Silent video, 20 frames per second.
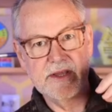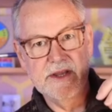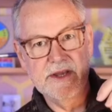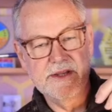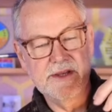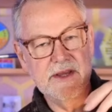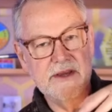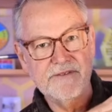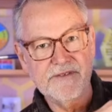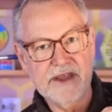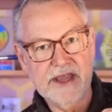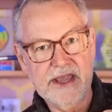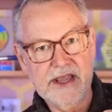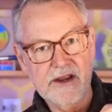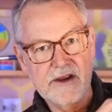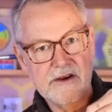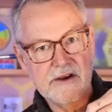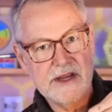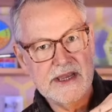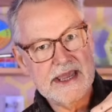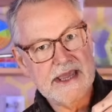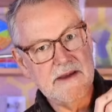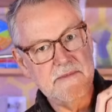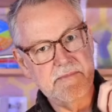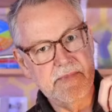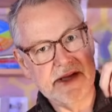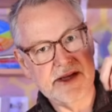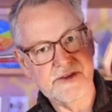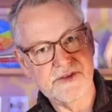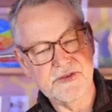enough air can't
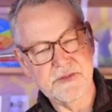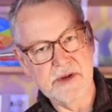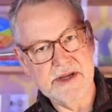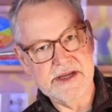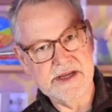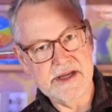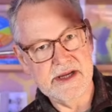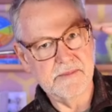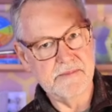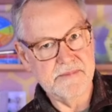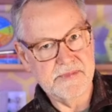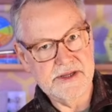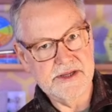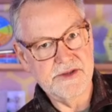make its way up